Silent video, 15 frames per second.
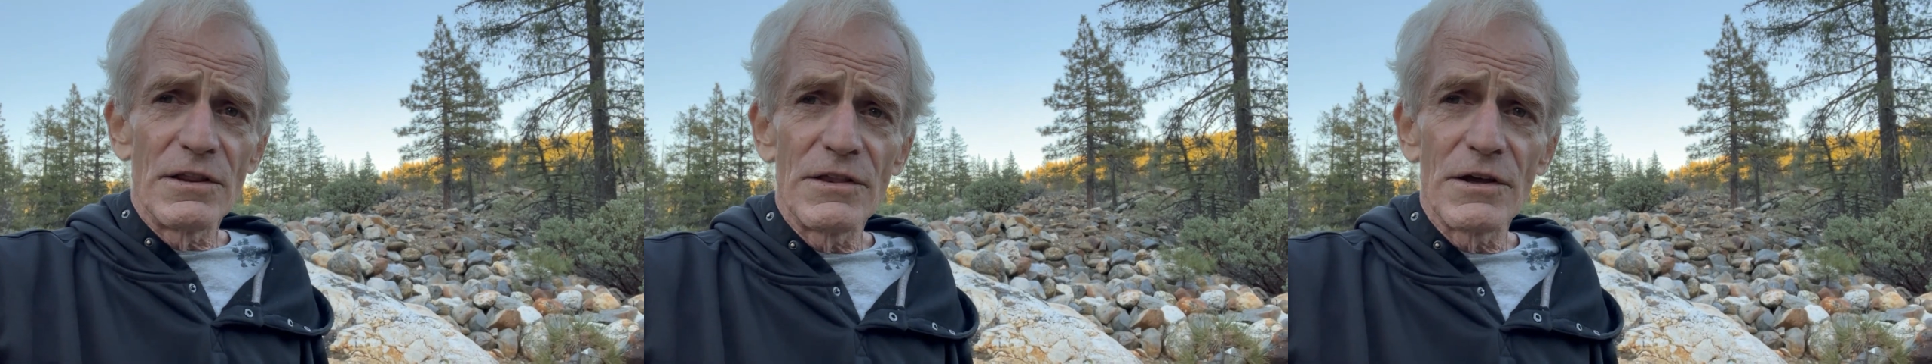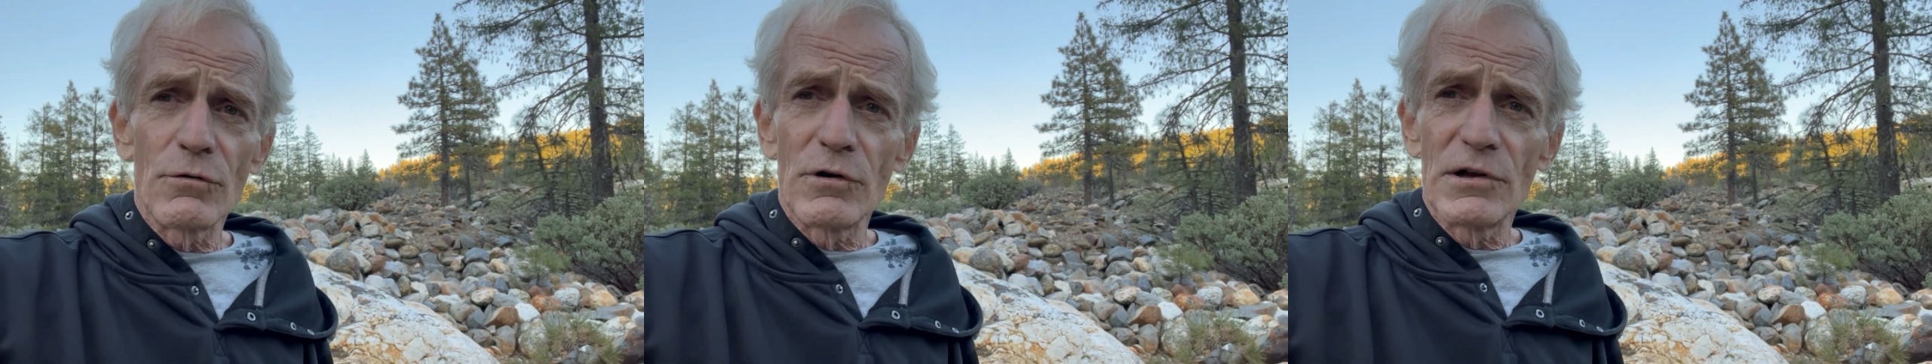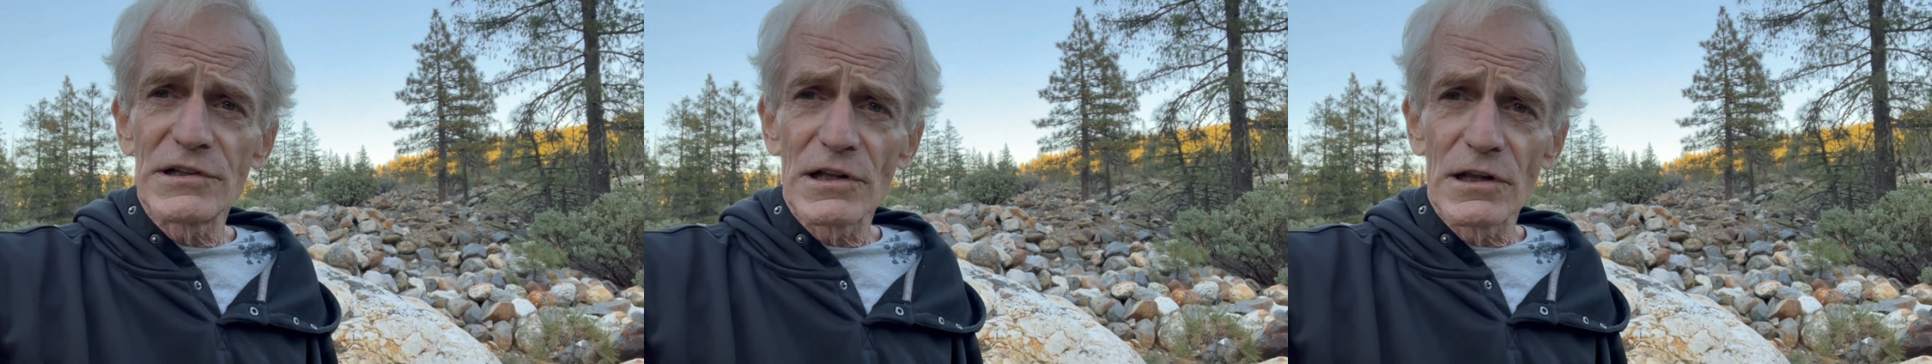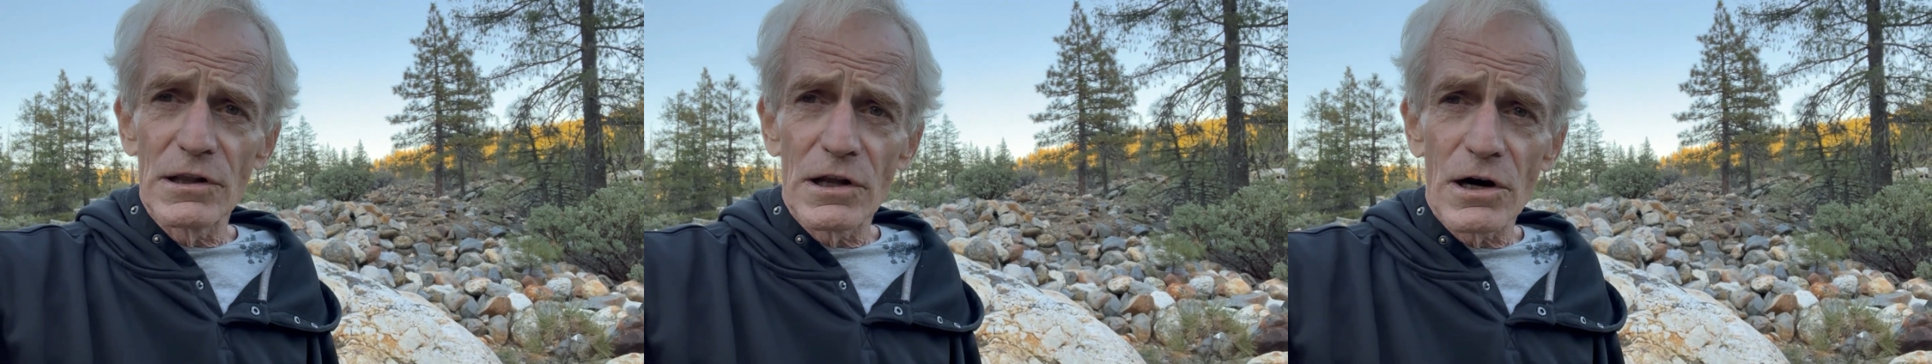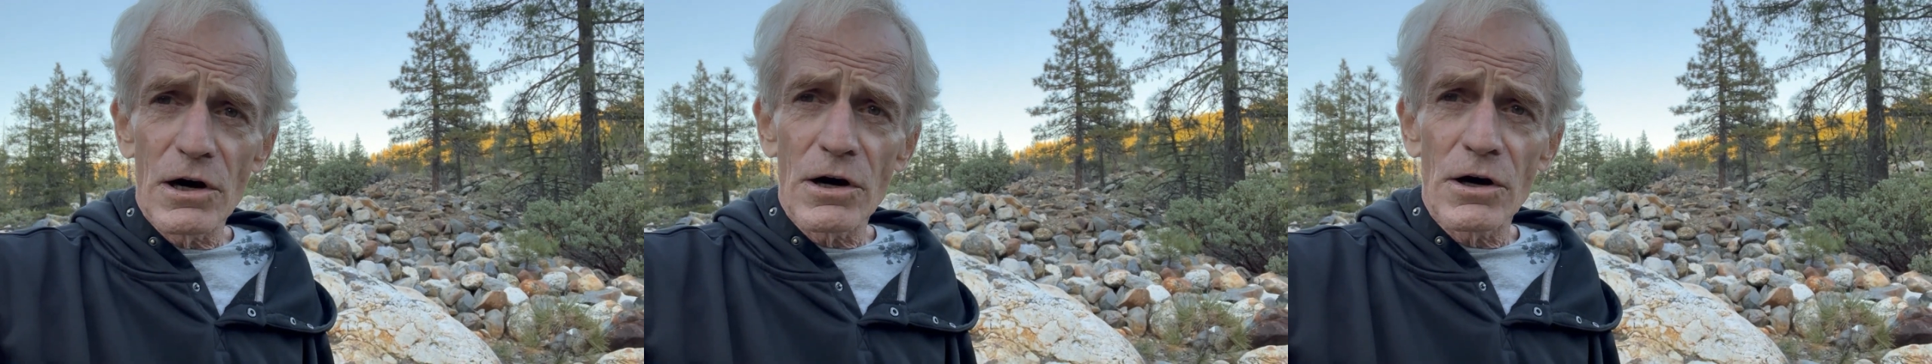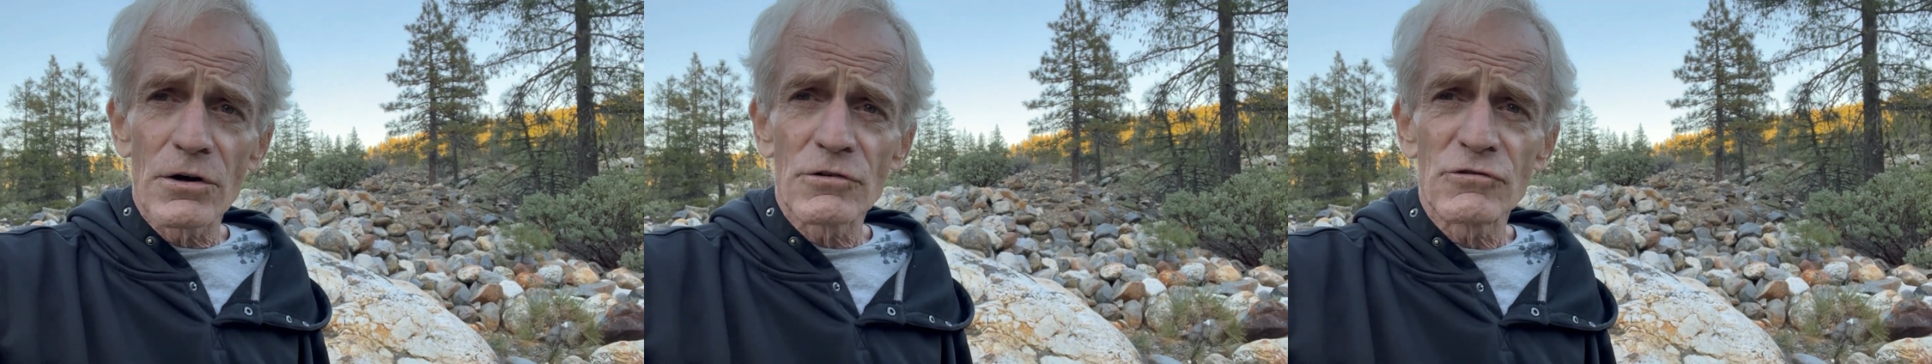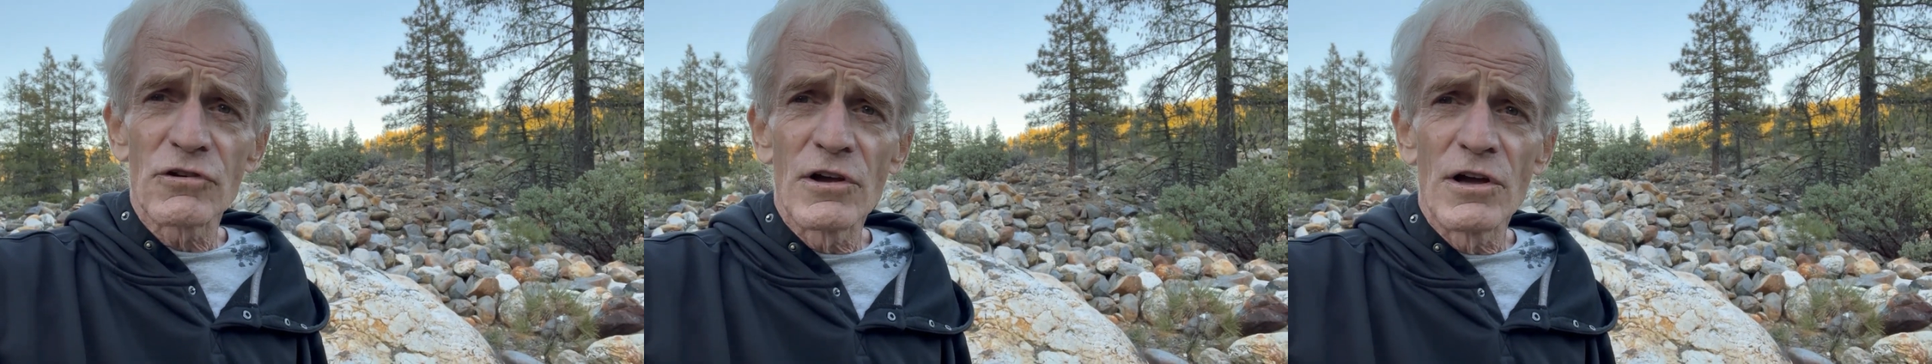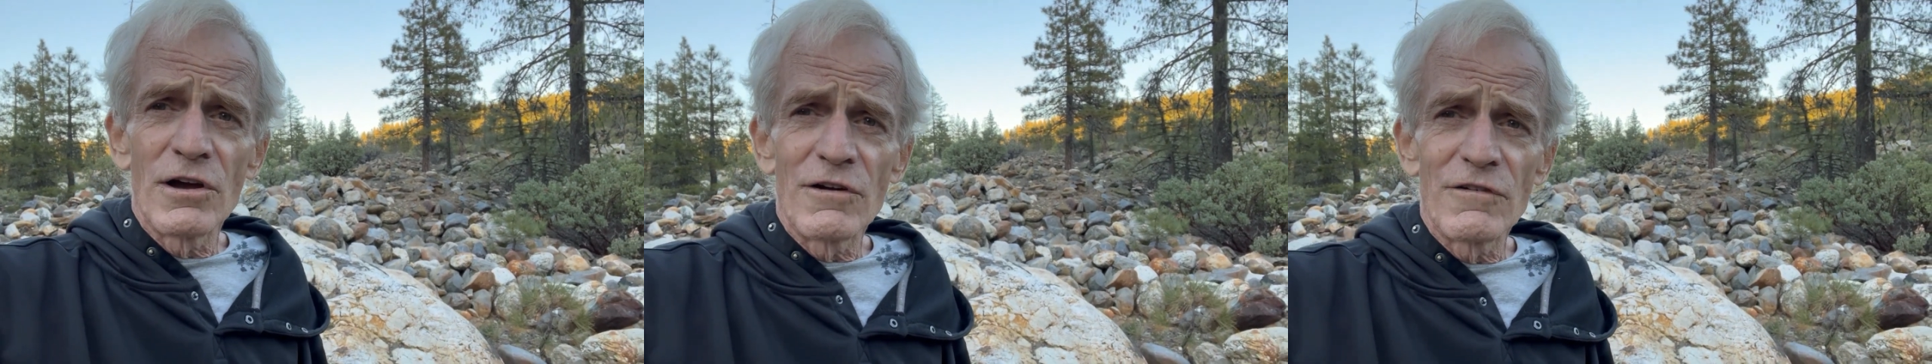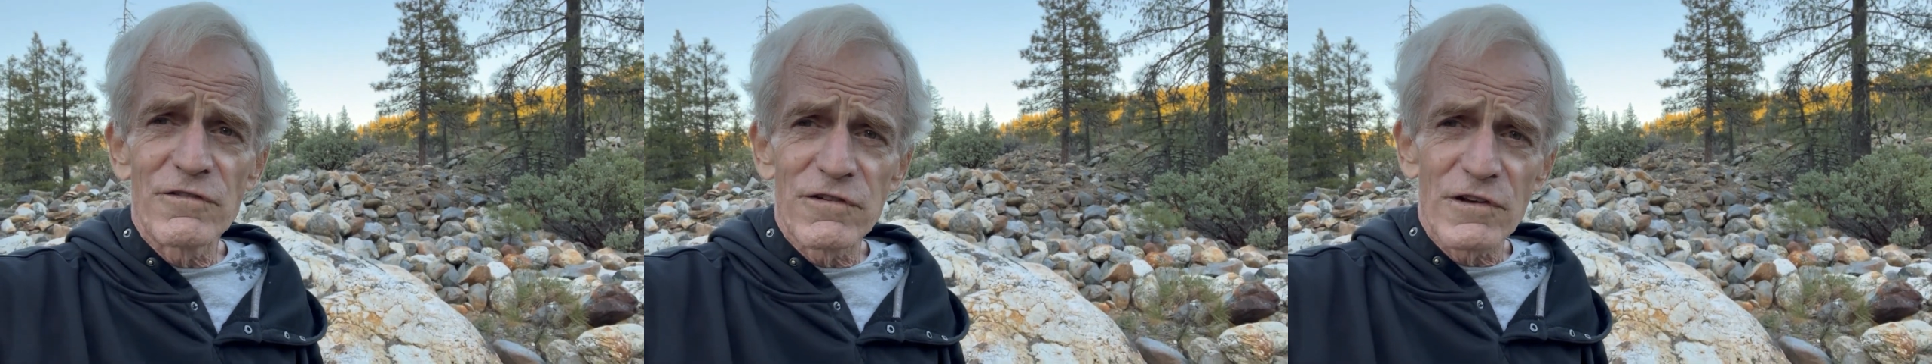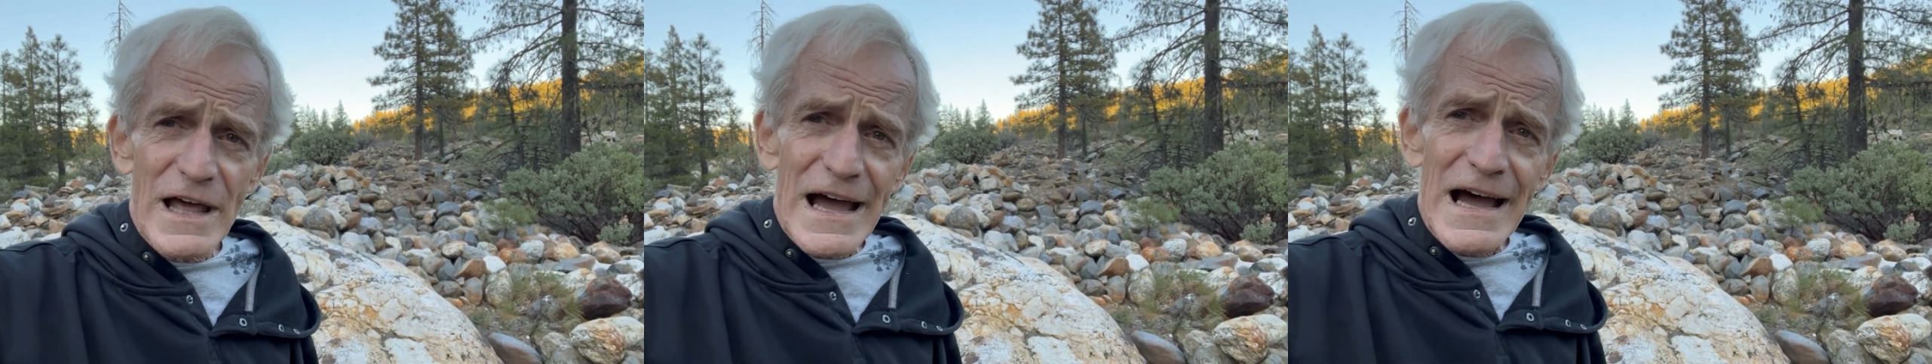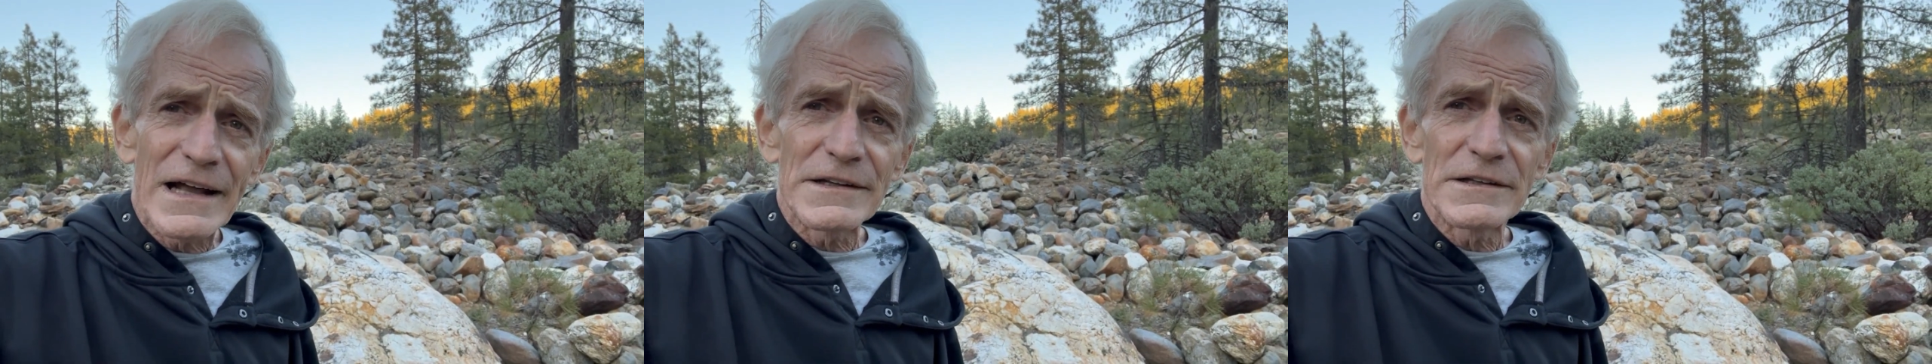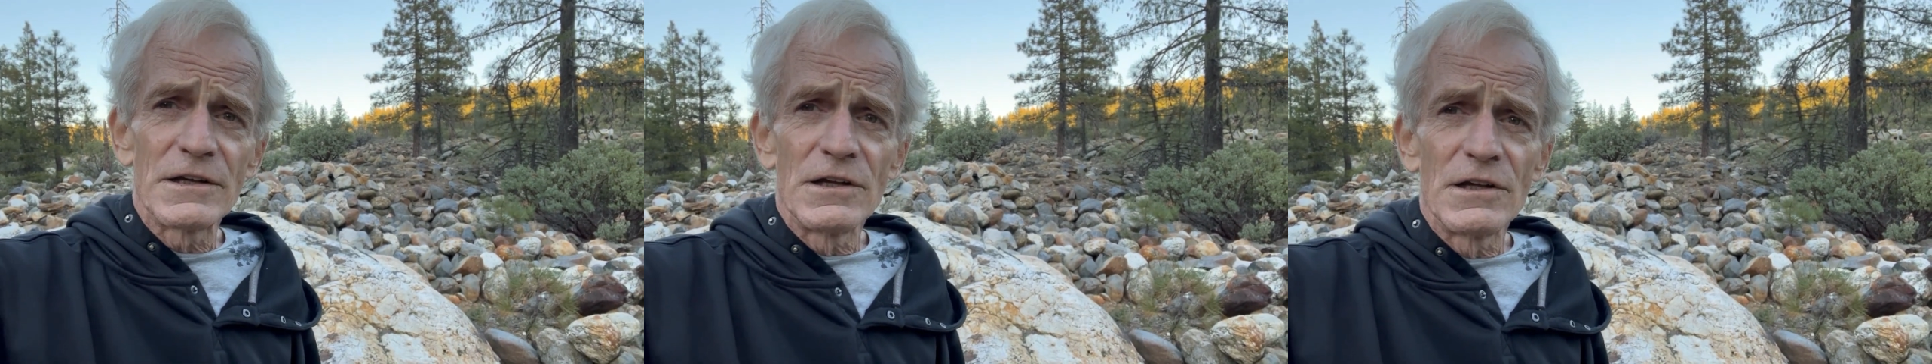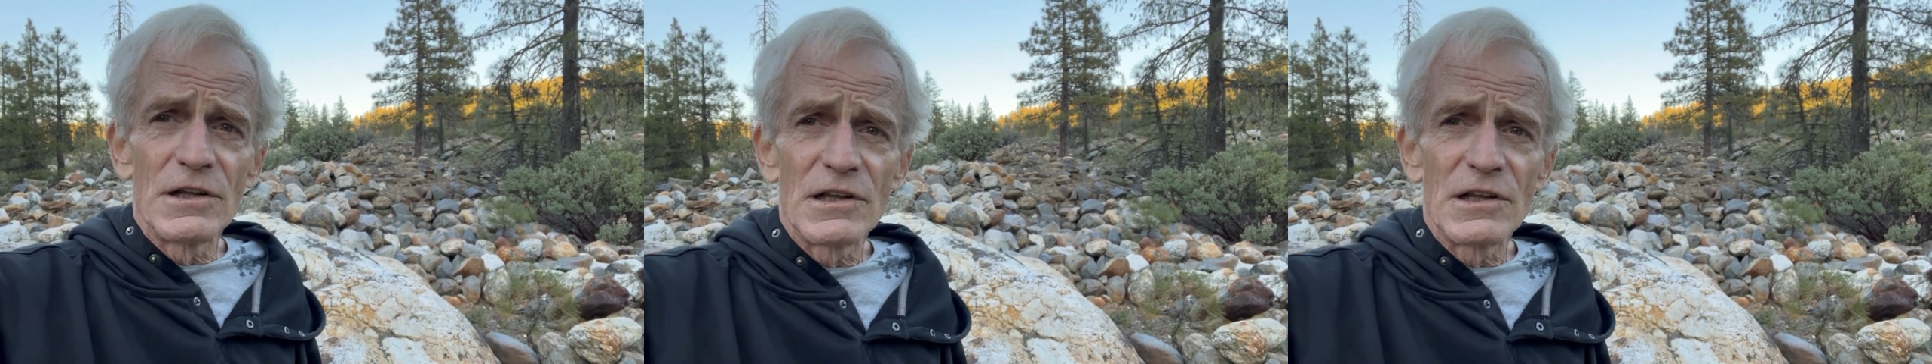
there was a large, flat,